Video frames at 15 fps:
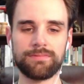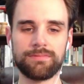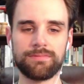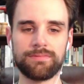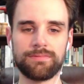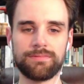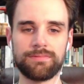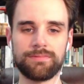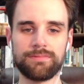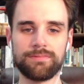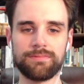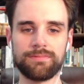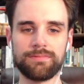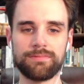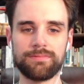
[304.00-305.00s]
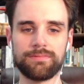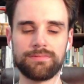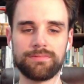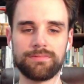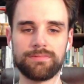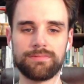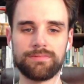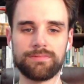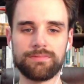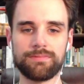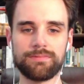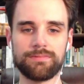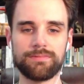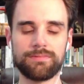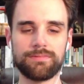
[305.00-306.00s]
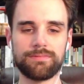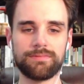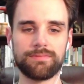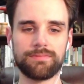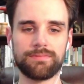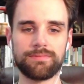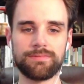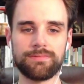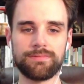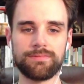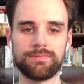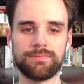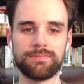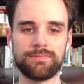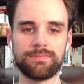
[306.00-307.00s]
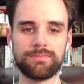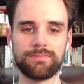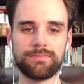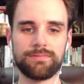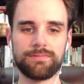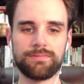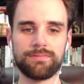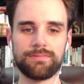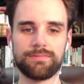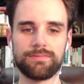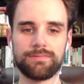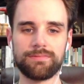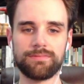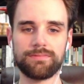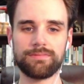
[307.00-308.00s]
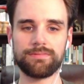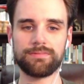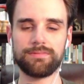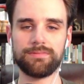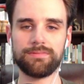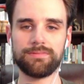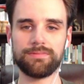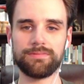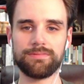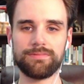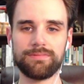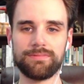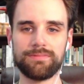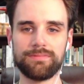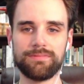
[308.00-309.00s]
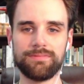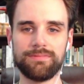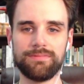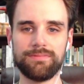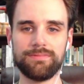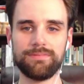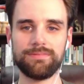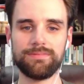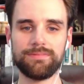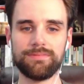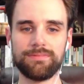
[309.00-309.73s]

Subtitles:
No words are spoken by the person on screen.